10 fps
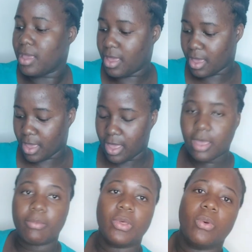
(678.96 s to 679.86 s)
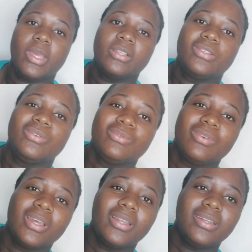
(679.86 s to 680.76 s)
I am going to
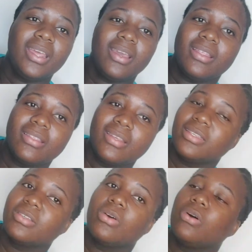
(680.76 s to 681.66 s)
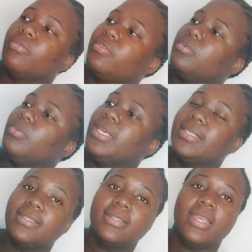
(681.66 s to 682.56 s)
take this off the wig
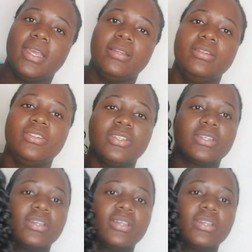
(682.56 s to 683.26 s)
stand,